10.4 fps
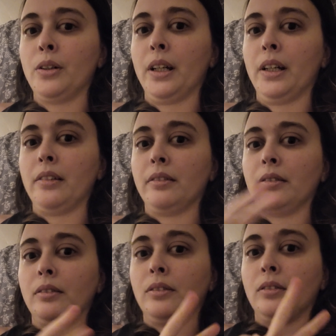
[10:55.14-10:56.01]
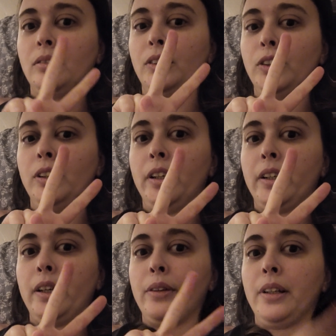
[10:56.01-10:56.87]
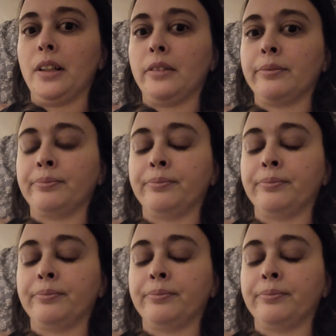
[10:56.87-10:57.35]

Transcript: Okay, good luck out there.